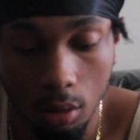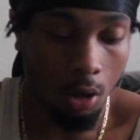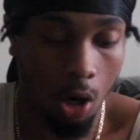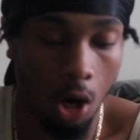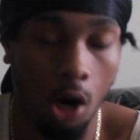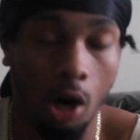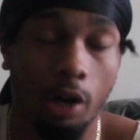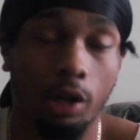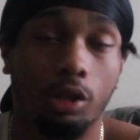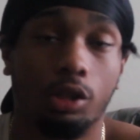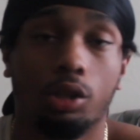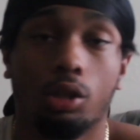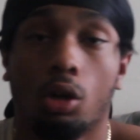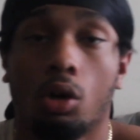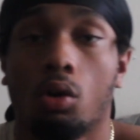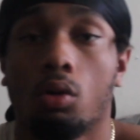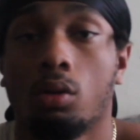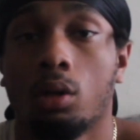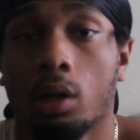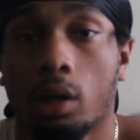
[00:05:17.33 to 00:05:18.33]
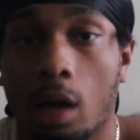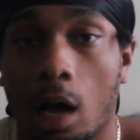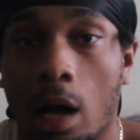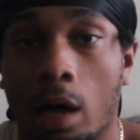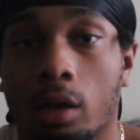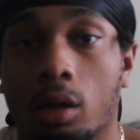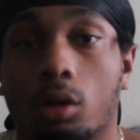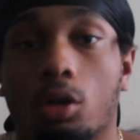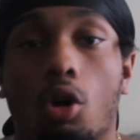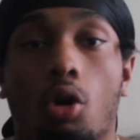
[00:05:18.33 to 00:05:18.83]
Alright, so
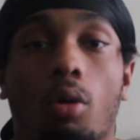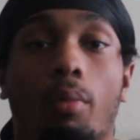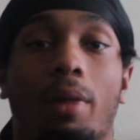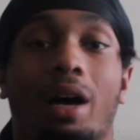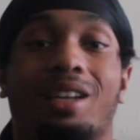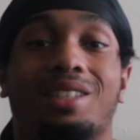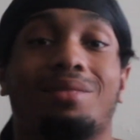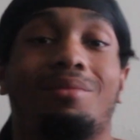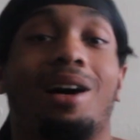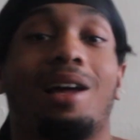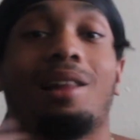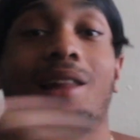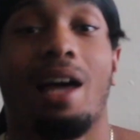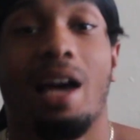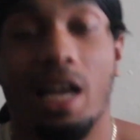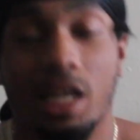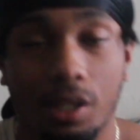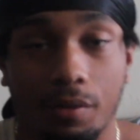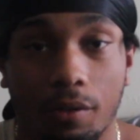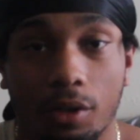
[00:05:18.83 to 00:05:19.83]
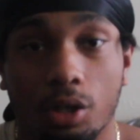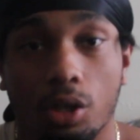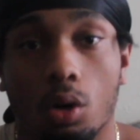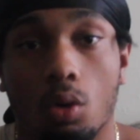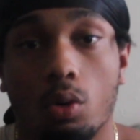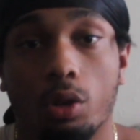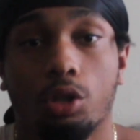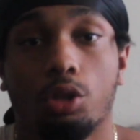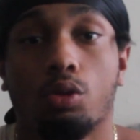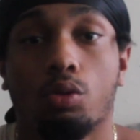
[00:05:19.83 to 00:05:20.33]
kind of going back to my last video,
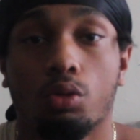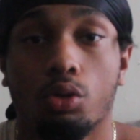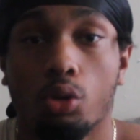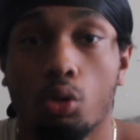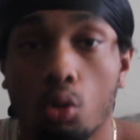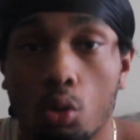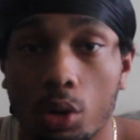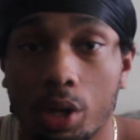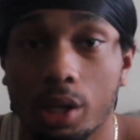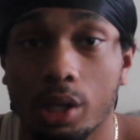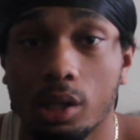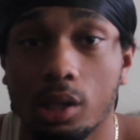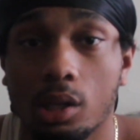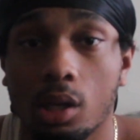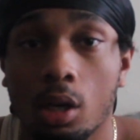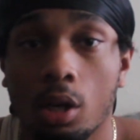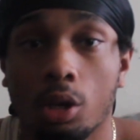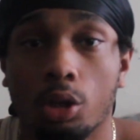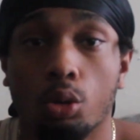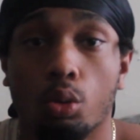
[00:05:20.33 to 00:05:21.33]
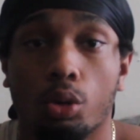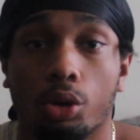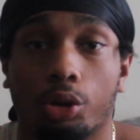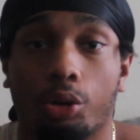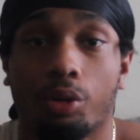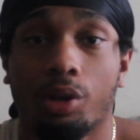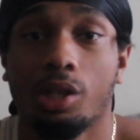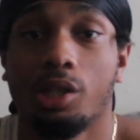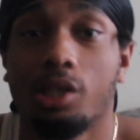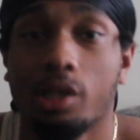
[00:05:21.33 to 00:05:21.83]
what you do is you
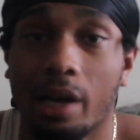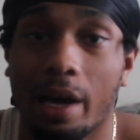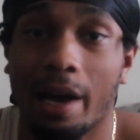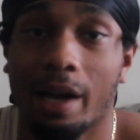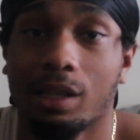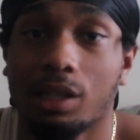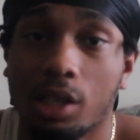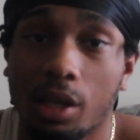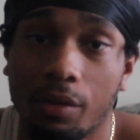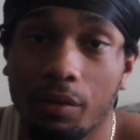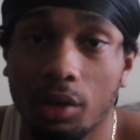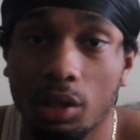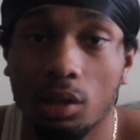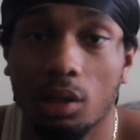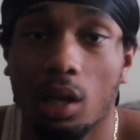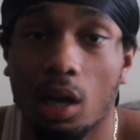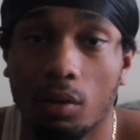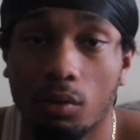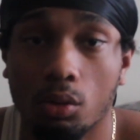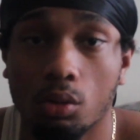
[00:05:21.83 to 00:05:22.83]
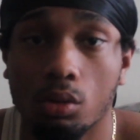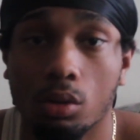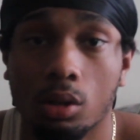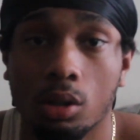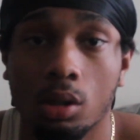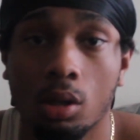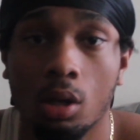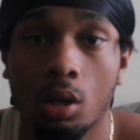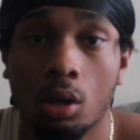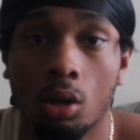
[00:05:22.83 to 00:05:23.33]
increase your activity
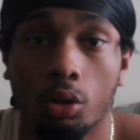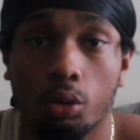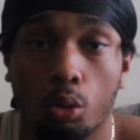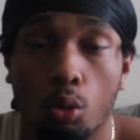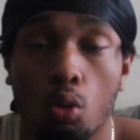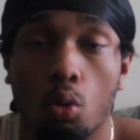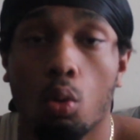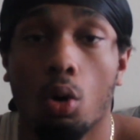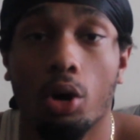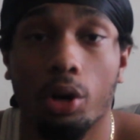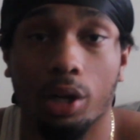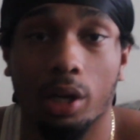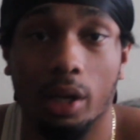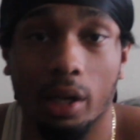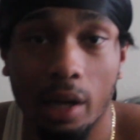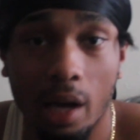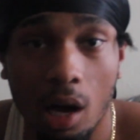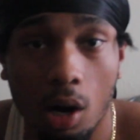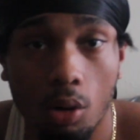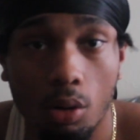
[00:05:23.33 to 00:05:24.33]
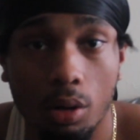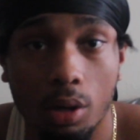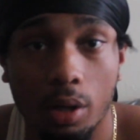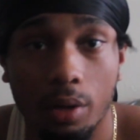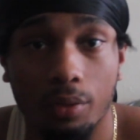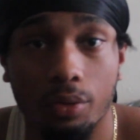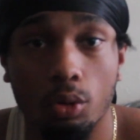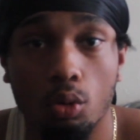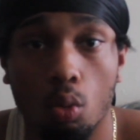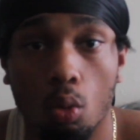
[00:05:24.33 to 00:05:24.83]
levels through working out
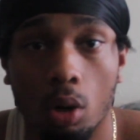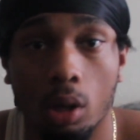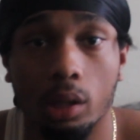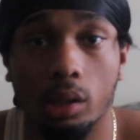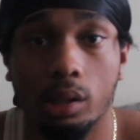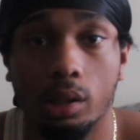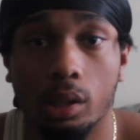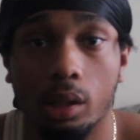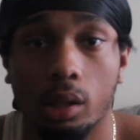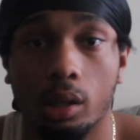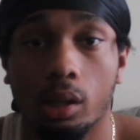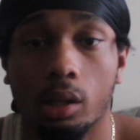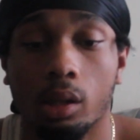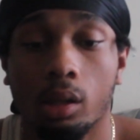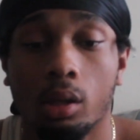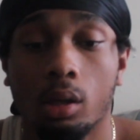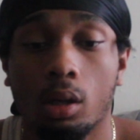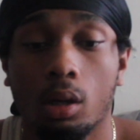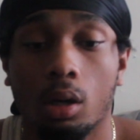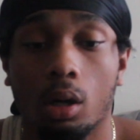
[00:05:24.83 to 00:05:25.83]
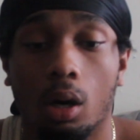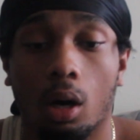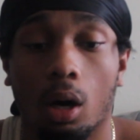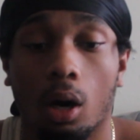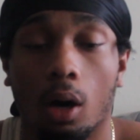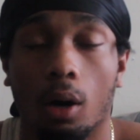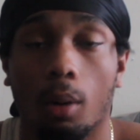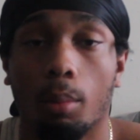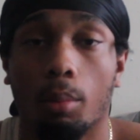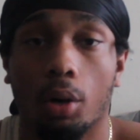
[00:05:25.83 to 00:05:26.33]
if you want to
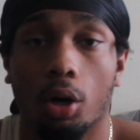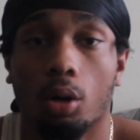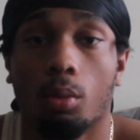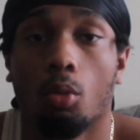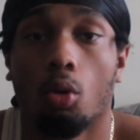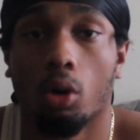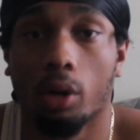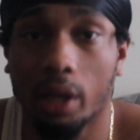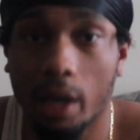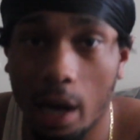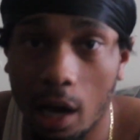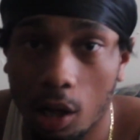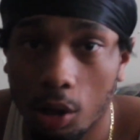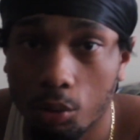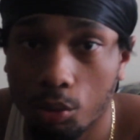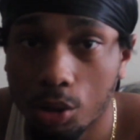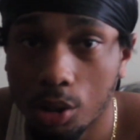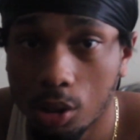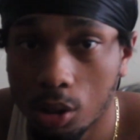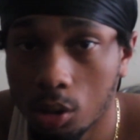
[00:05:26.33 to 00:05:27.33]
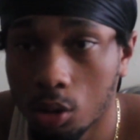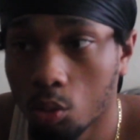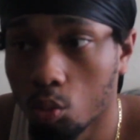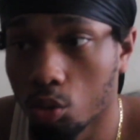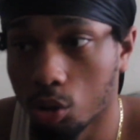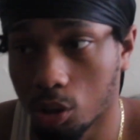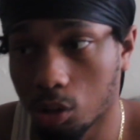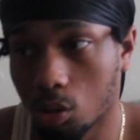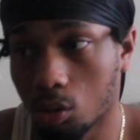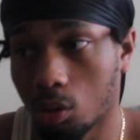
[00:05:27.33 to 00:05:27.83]
burn more calories,
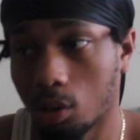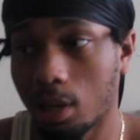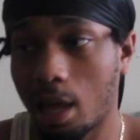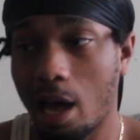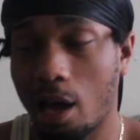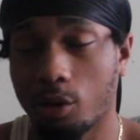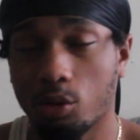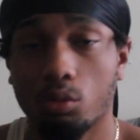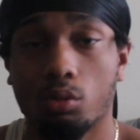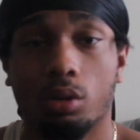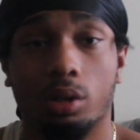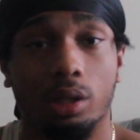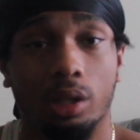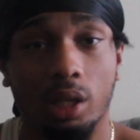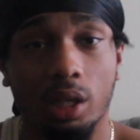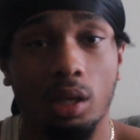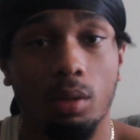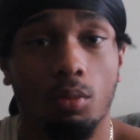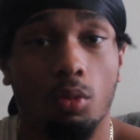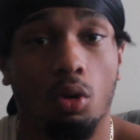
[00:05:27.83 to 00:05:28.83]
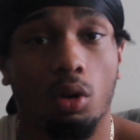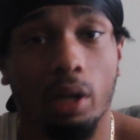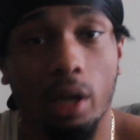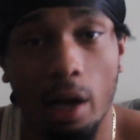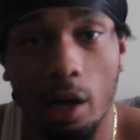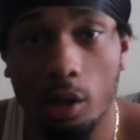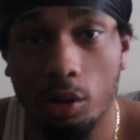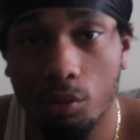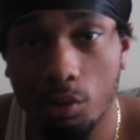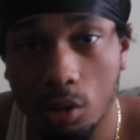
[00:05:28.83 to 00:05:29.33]
which will allow you to eat more
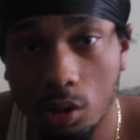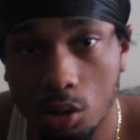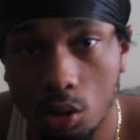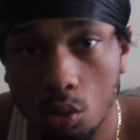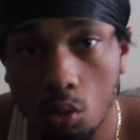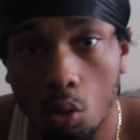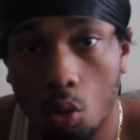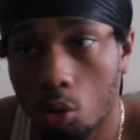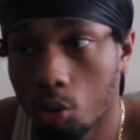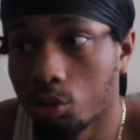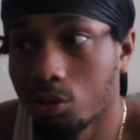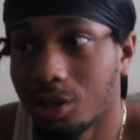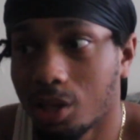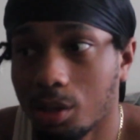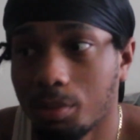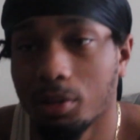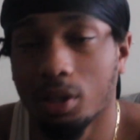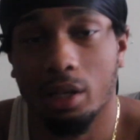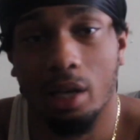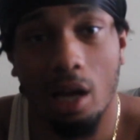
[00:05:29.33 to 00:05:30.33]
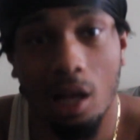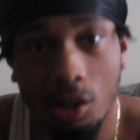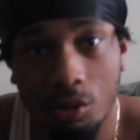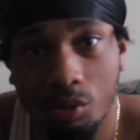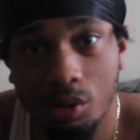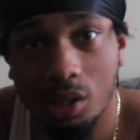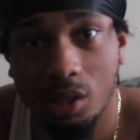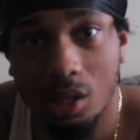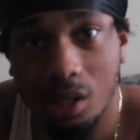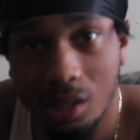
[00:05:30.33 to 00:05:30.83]
calories too, or you keep your
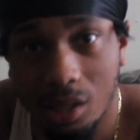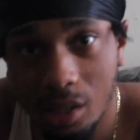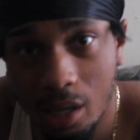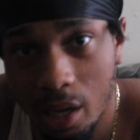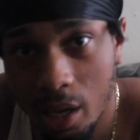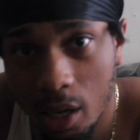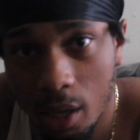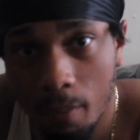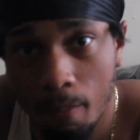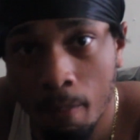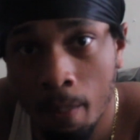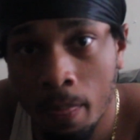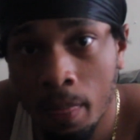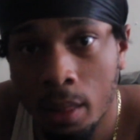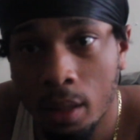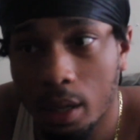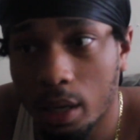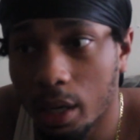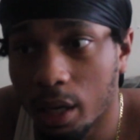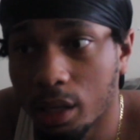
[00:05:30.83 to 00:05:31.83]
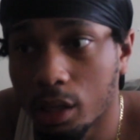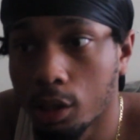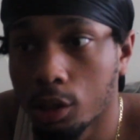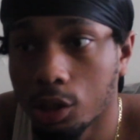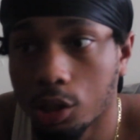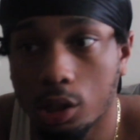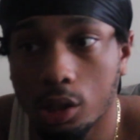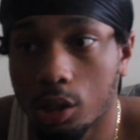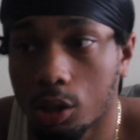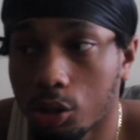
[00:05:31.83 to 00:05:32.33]
calories the same and then
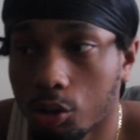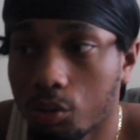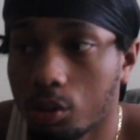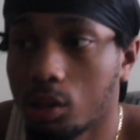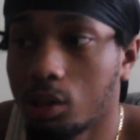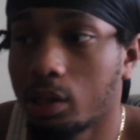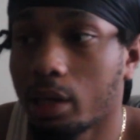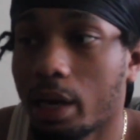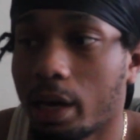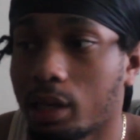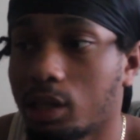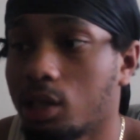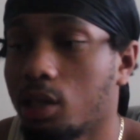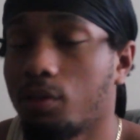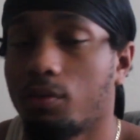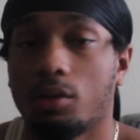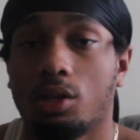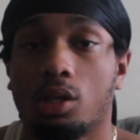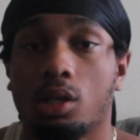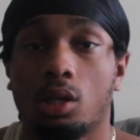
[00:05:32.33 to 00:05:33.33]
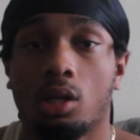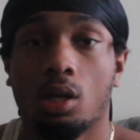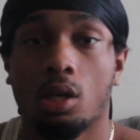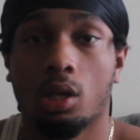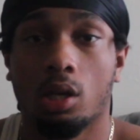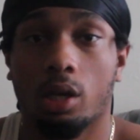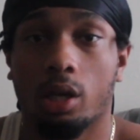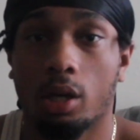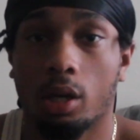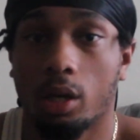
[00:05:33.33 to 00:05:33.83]
just increase the activity
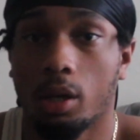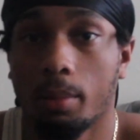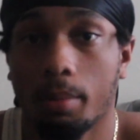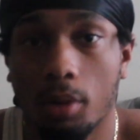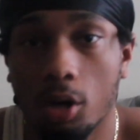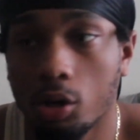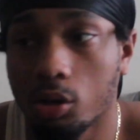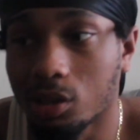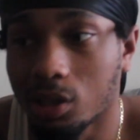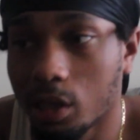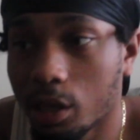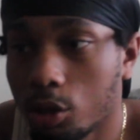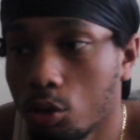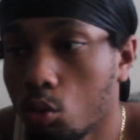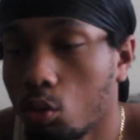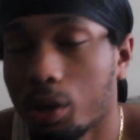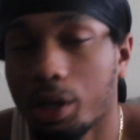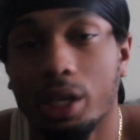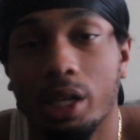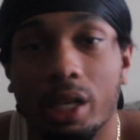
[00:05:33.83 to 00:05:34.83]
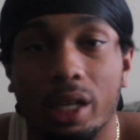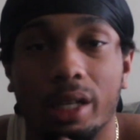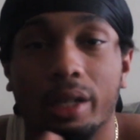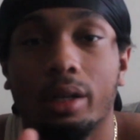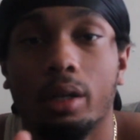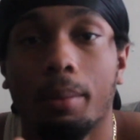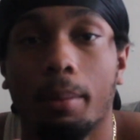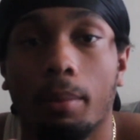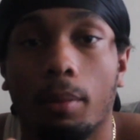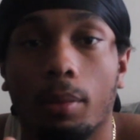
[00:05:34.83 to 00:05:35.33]
and burn. Say you were eating
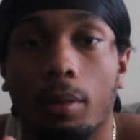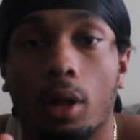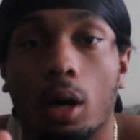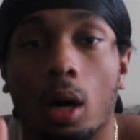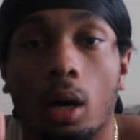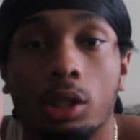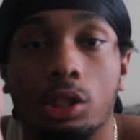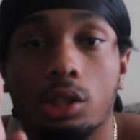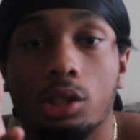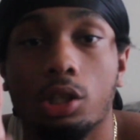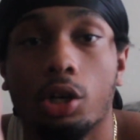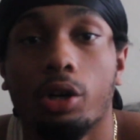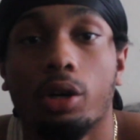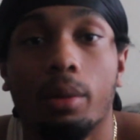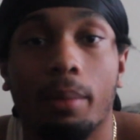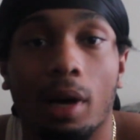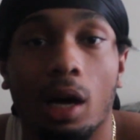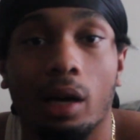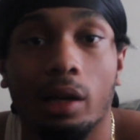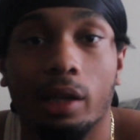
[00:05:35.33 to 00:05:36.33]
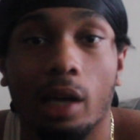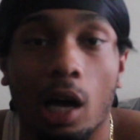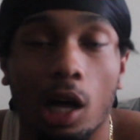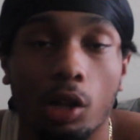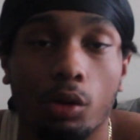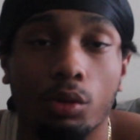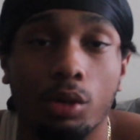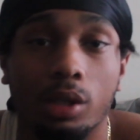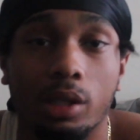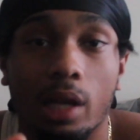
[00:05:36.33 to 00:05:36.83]
the certain amount of
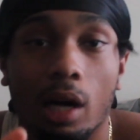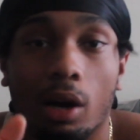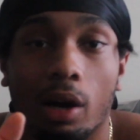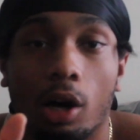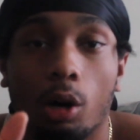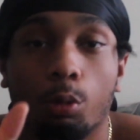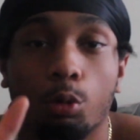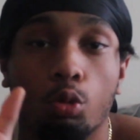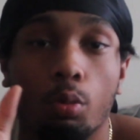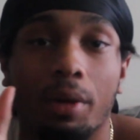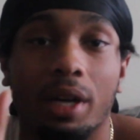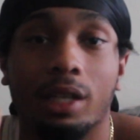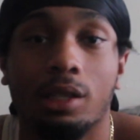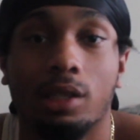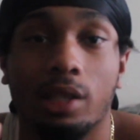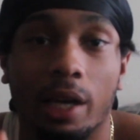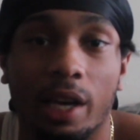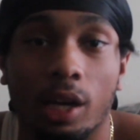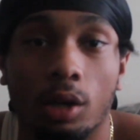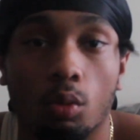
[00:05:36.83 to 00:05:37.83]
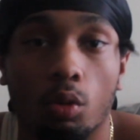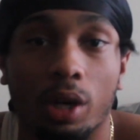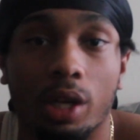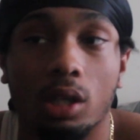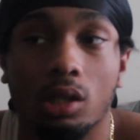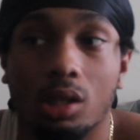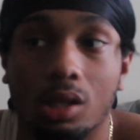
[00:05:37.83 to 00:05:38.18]
calories that will help you maintain weight.